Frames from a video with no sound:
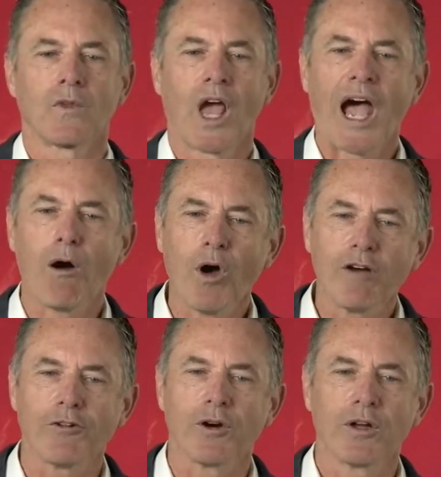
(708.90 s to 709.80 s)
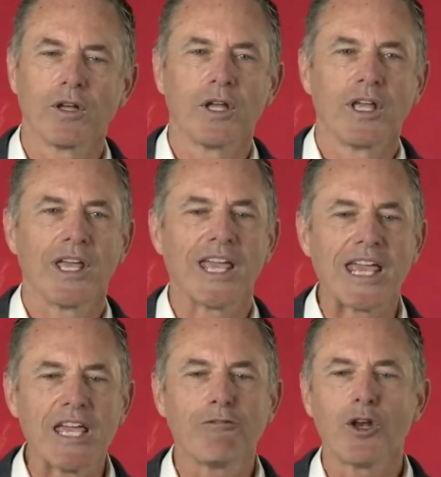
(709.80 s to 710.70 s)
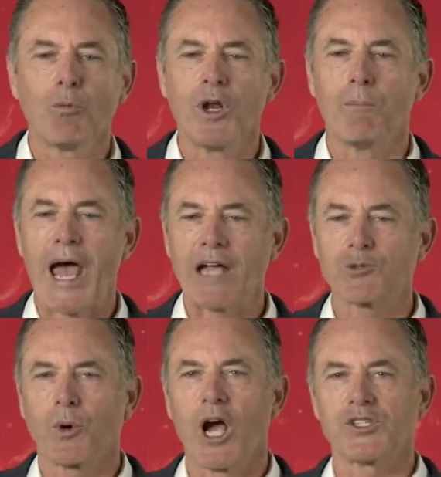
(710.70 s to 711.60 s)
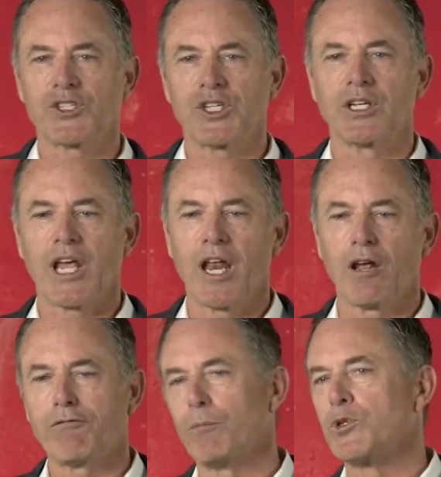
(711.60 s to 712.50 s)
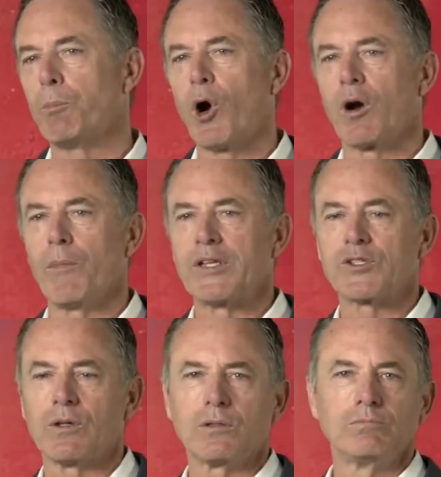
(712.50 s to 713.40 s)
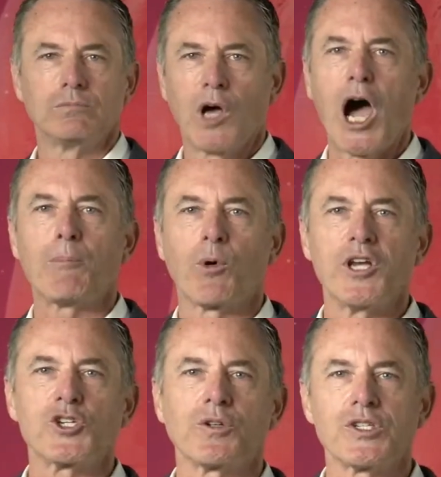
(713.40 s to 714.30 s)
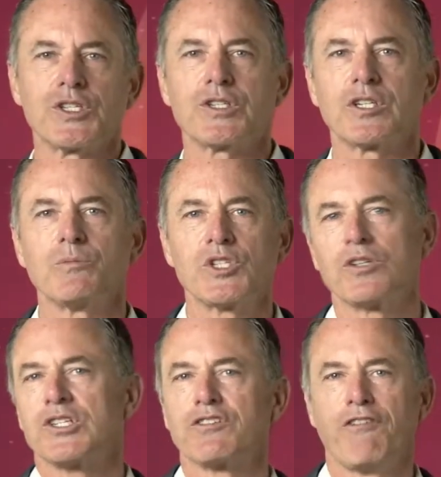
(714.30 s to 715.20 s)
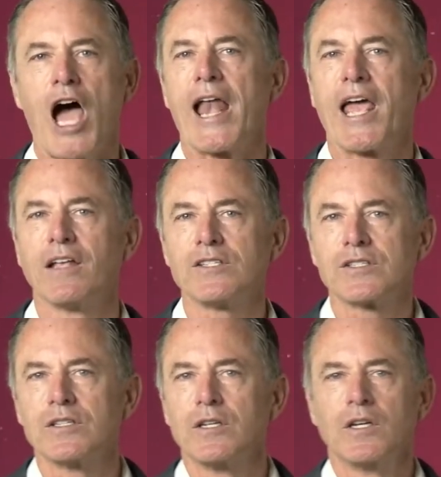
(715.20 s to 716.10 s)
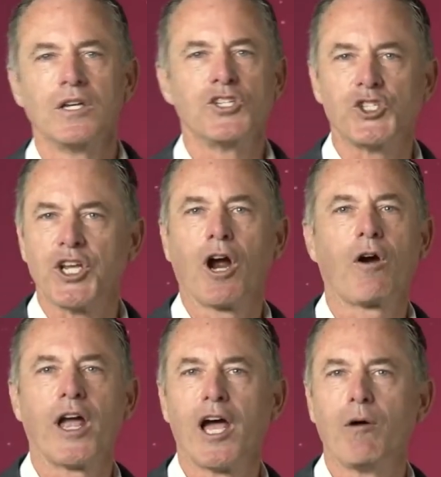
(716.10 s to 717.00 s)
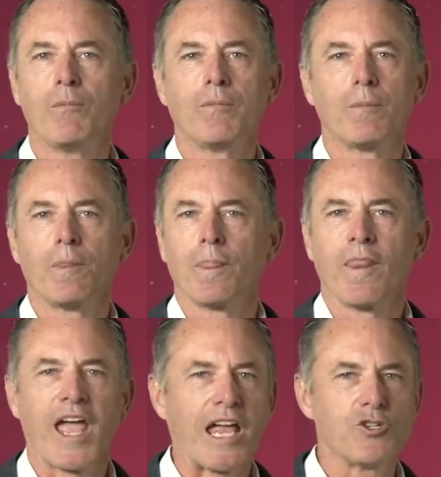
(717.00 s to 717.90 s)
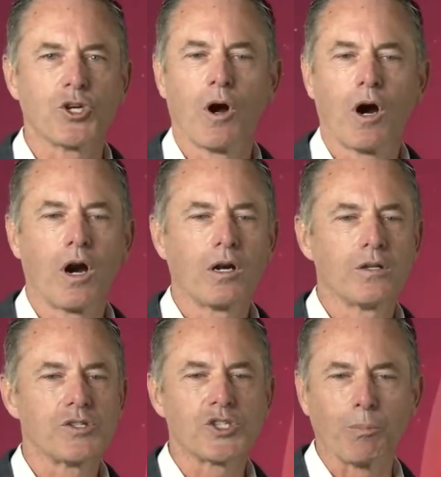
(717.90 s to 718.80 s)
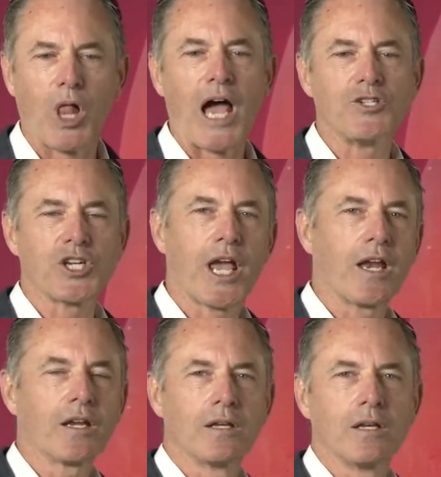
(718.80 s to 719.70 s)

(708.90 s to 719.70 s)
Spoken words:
However, even when batch processing data from departmental operational systems such as finance, CRM, HR, supply chain,